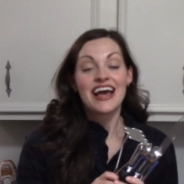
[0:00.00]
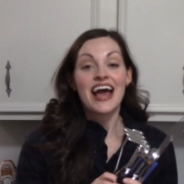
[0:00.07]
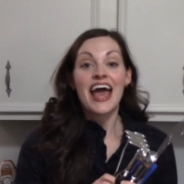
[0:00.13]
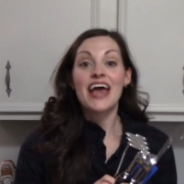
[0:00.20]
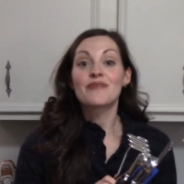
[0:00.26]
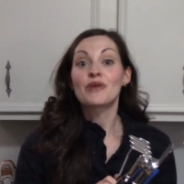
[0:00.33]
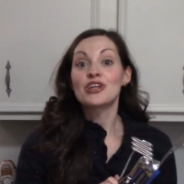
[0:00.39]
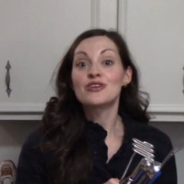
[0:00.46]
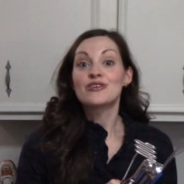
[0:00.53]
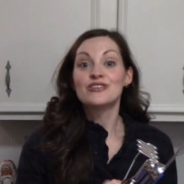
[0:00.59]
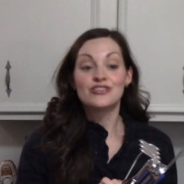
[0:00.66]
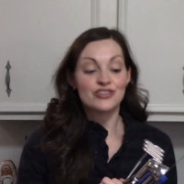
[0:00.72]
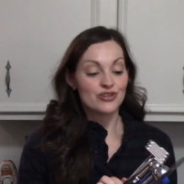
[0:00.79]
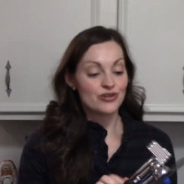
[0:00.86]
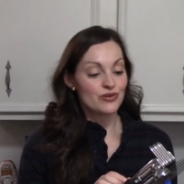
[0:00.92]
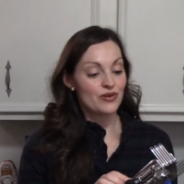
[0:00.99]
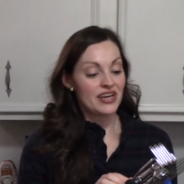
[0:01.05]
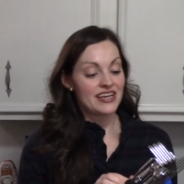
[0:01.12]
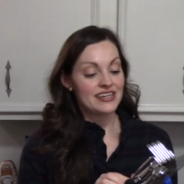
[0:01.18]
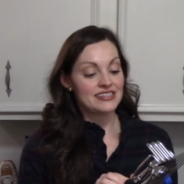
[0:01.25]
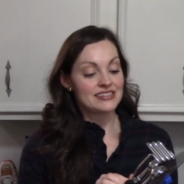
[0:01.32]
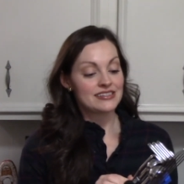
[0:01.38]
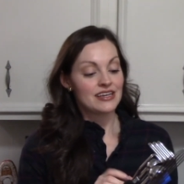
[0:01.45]
And what you can do
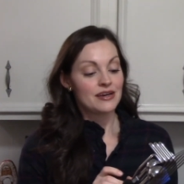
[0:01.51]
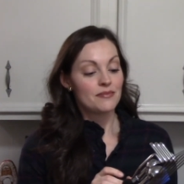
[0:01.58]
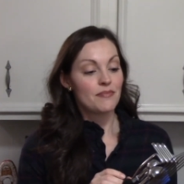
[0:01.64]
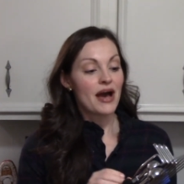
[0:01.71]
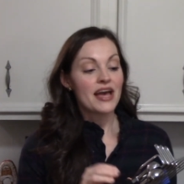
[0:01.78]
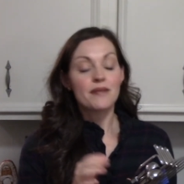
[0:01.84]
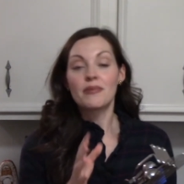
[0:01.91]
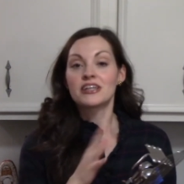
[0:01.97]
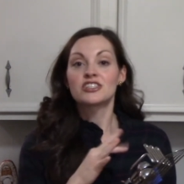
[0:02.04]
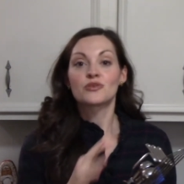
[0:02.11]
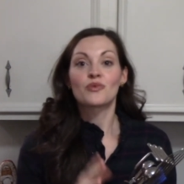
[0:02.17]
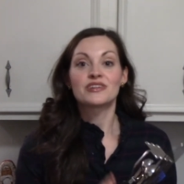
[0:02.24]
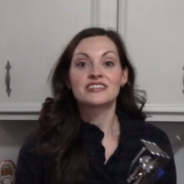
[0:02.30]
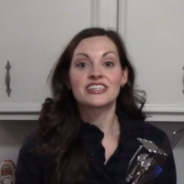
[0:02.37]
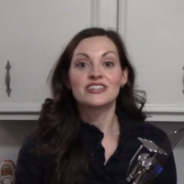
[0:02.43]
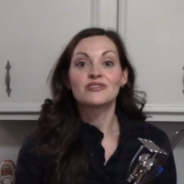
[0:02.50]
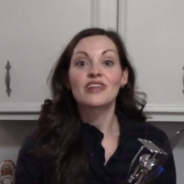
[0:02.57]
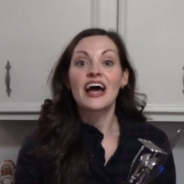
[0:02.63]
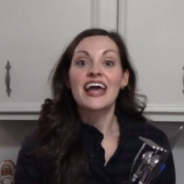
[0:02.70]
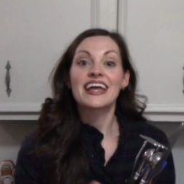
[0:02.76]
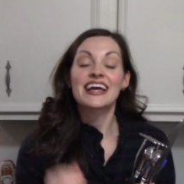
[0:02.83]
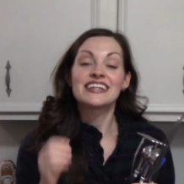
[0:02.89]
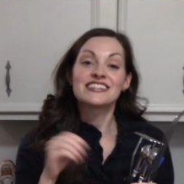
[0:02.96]
is buy a bunch of ones that you
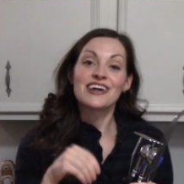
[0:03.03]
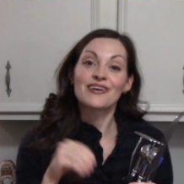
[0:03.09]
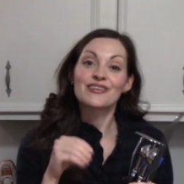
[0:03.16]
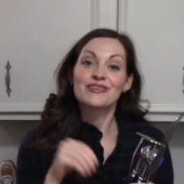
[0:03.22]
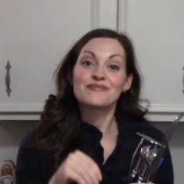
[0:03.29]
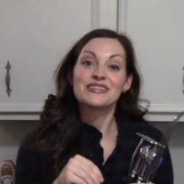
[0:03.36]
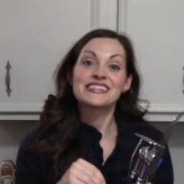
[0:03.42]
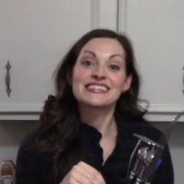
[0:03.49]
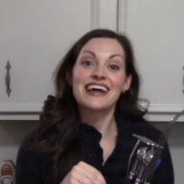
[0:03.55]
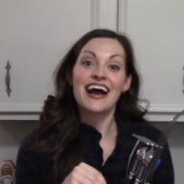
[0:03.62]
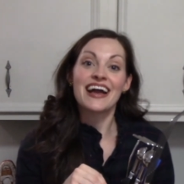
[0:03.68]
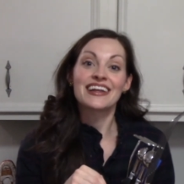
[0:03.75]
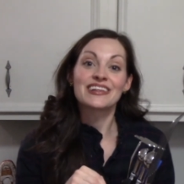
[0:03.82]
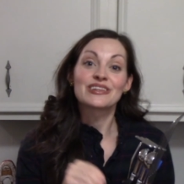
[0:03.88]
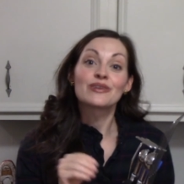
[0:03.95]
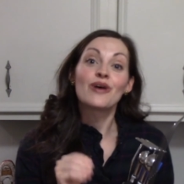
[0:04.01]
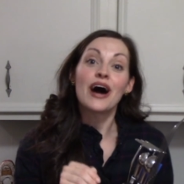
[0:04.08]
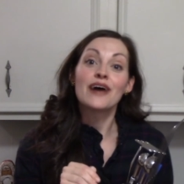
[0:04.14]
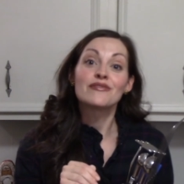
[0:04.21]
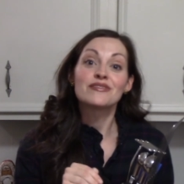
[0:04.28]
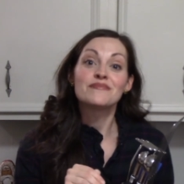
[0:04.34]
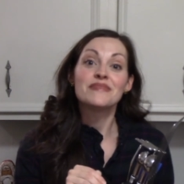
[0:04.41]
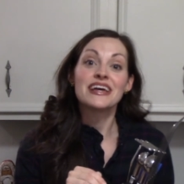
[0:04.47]
like and tuck them inside a little
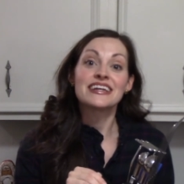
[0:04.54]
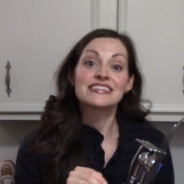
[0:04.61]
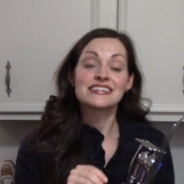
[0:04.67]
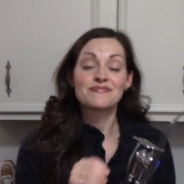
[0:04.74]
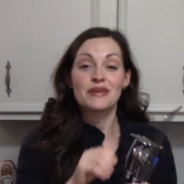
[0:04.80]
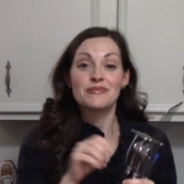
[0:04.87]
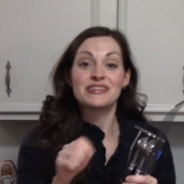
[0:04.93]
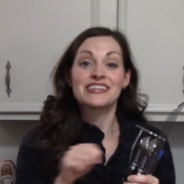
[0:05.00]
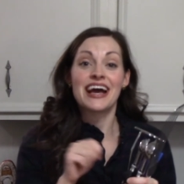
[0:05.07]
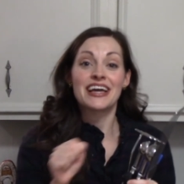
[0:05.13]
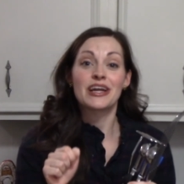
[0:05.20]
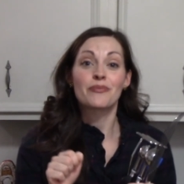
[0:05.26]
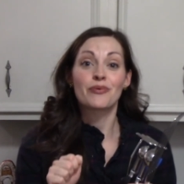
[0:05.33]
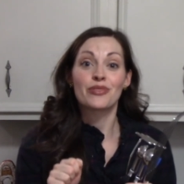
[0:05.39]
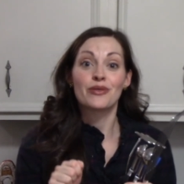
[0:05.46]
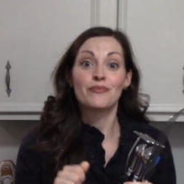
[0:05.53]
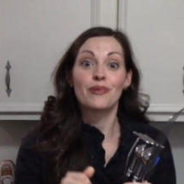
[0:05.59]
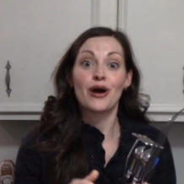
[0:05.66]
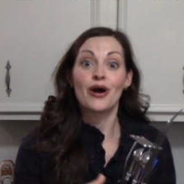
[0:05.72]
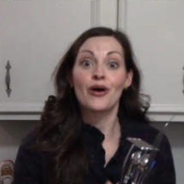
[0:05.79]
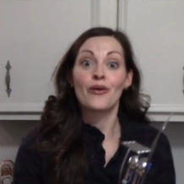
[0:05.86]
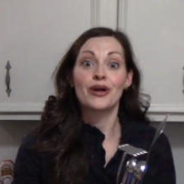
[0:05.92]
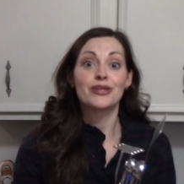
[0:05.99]
oven mitt, maybe tied up with a
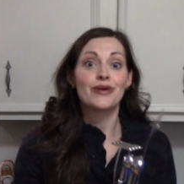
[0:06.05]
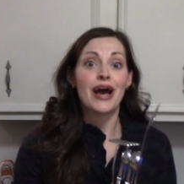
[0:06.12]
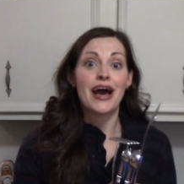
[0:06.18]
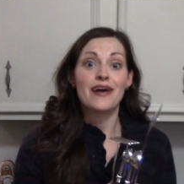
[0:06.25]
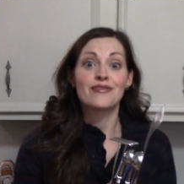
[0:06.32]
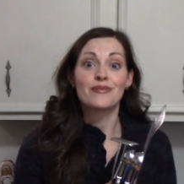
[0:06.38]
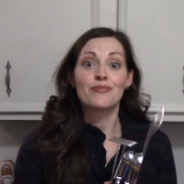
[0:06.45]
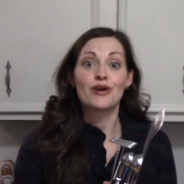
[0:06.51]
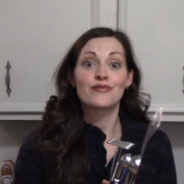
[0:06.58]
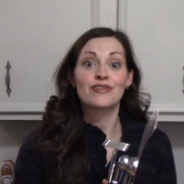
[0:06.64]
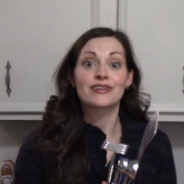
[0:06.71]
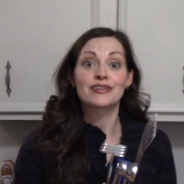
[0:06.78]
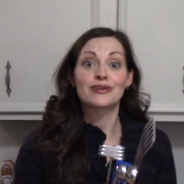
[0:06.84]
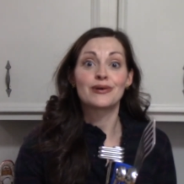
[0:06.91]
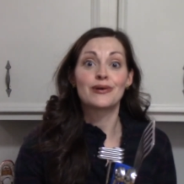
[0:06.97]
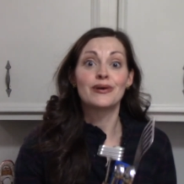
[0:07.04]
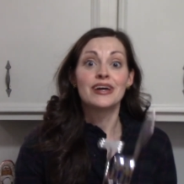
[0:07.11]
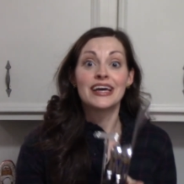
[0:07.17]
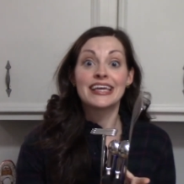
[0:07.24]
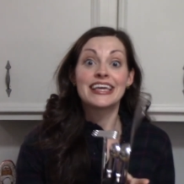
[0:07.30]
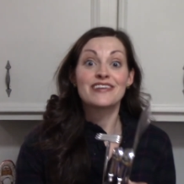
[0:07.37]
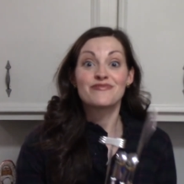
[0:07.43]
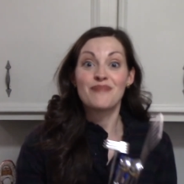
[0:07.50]
bow, and you have a perfect little
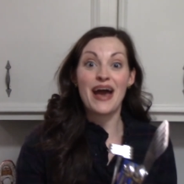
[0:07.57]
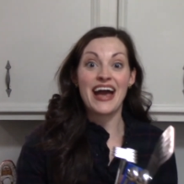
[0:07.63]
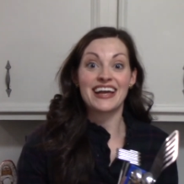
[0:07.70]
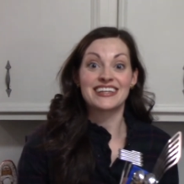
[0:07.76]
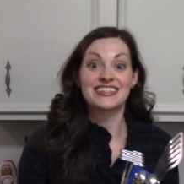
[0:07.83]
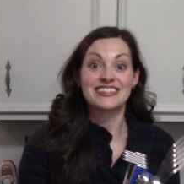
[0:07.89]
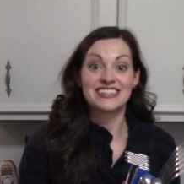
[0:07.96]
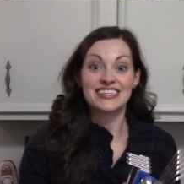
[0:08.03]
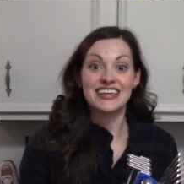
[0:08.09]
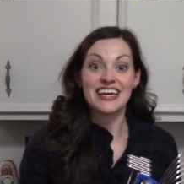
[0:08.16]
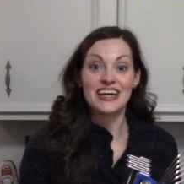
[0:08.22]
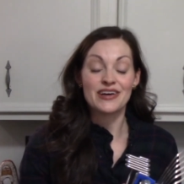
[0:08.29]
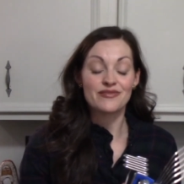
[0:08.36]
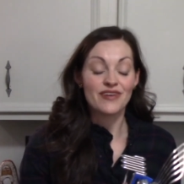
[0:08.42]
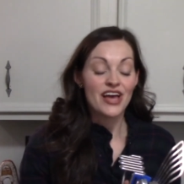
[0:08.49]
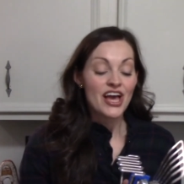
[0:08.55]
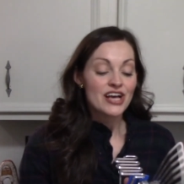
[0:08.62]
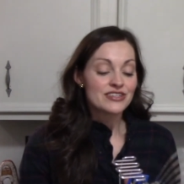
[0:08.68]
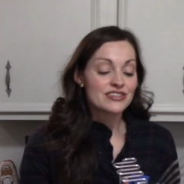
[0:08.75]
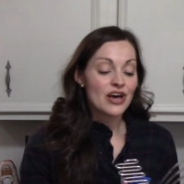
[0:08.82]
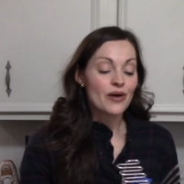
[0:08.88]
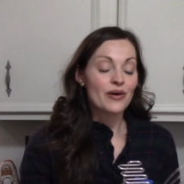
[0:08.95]
gift package to give. So